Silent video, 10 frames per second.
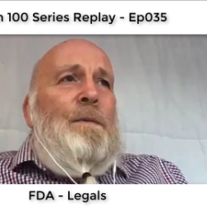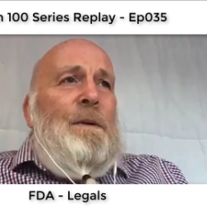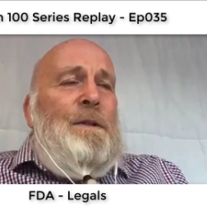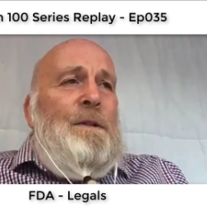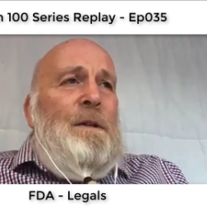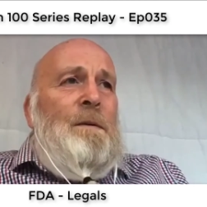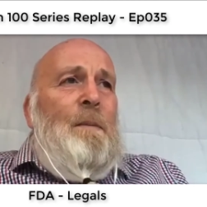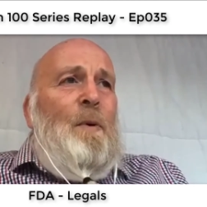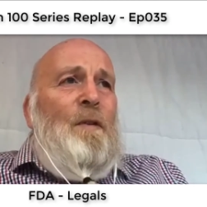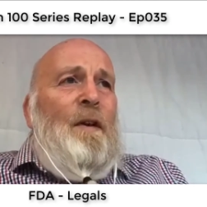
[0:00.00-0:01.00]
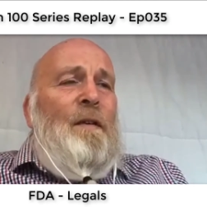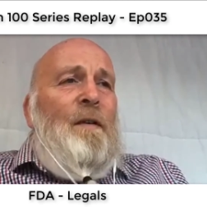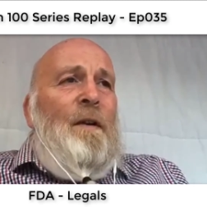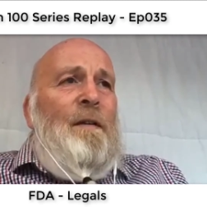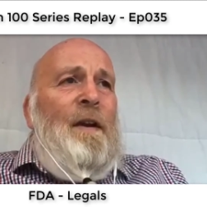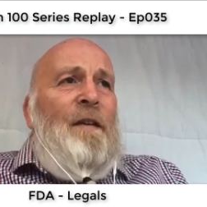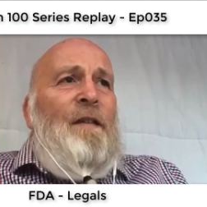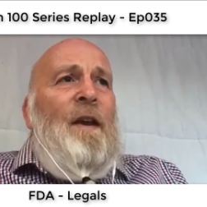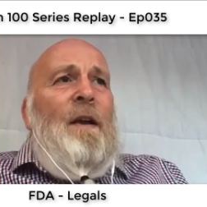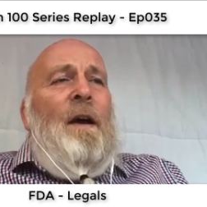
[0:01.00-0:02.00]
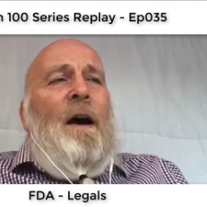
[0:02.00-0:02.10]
which is a project on our desk,